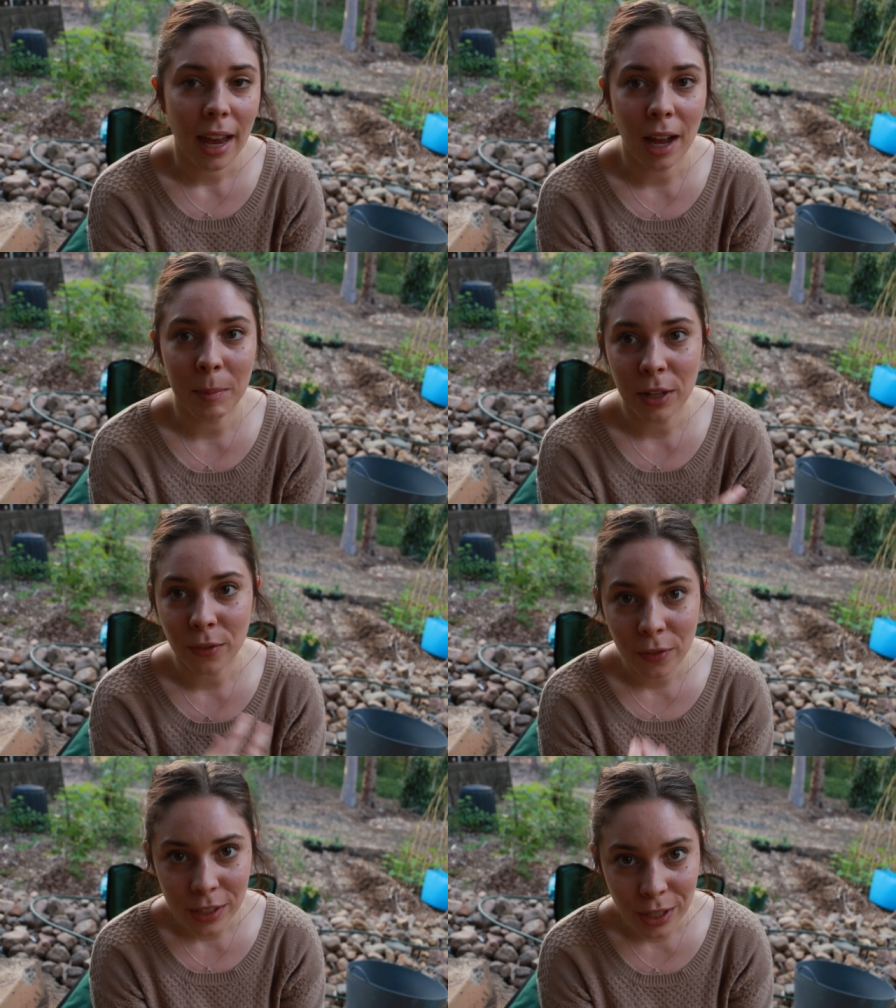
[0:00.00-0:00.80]
um,
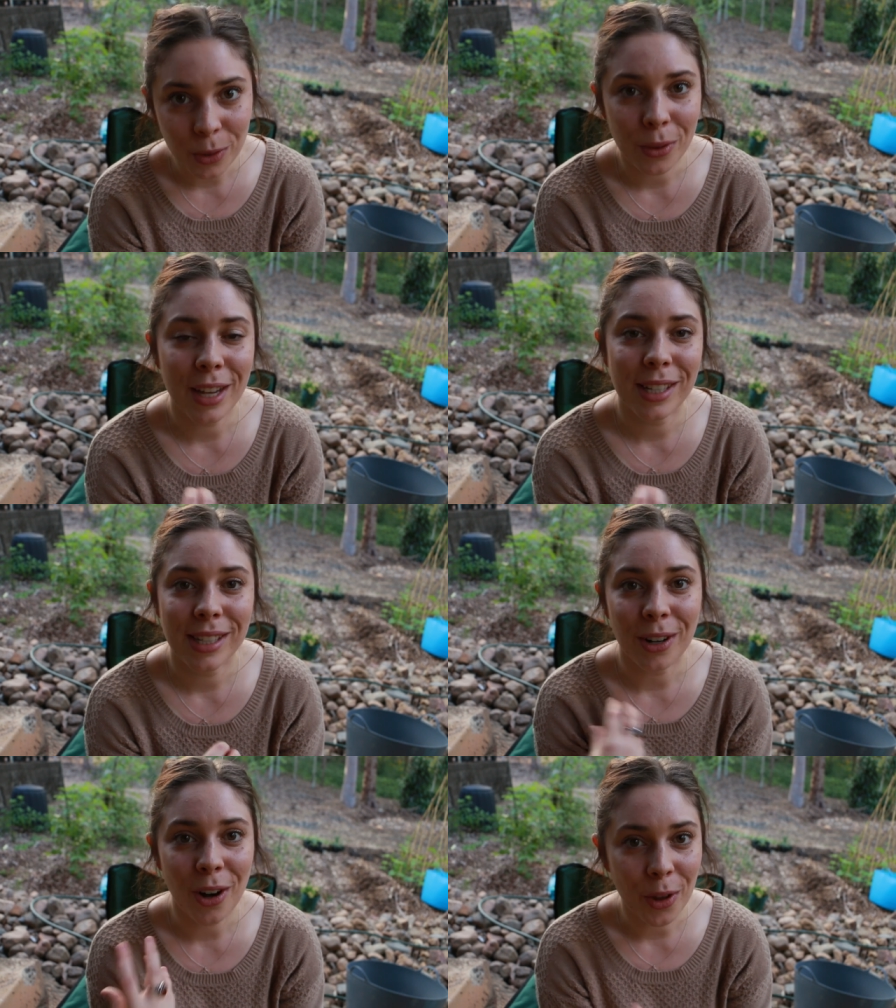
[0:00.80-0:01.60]
and physical
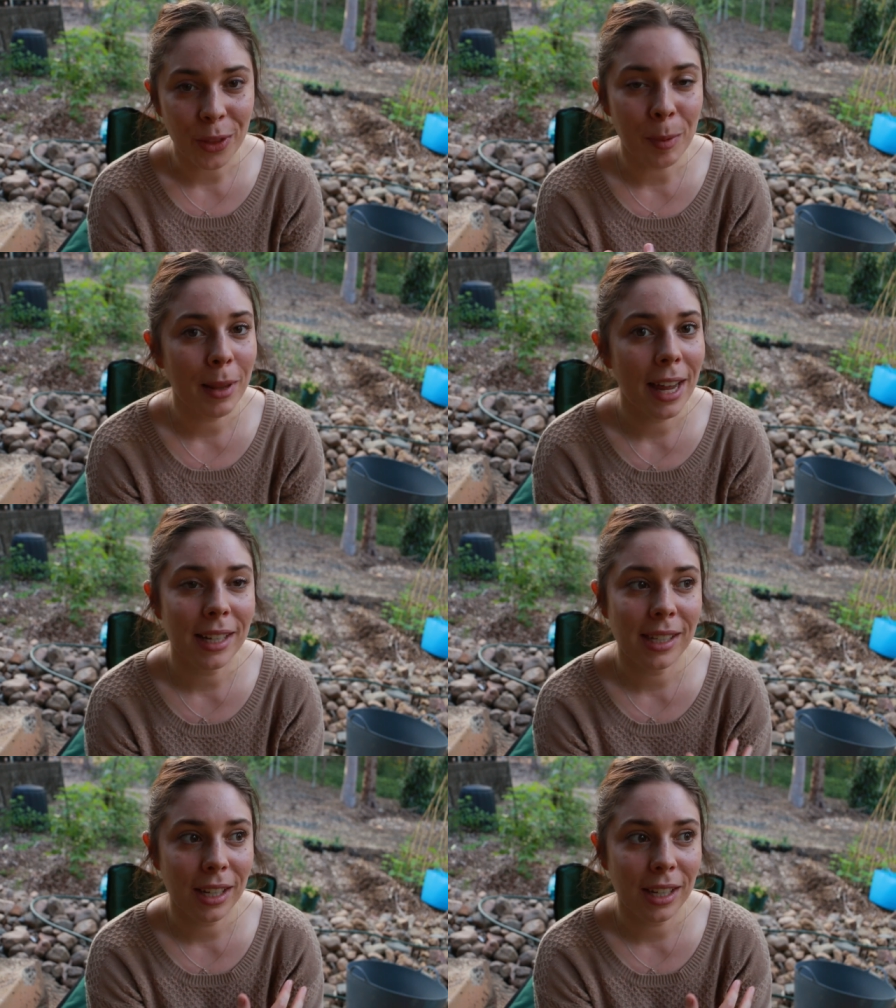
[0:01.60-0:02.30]
things that are on the planet,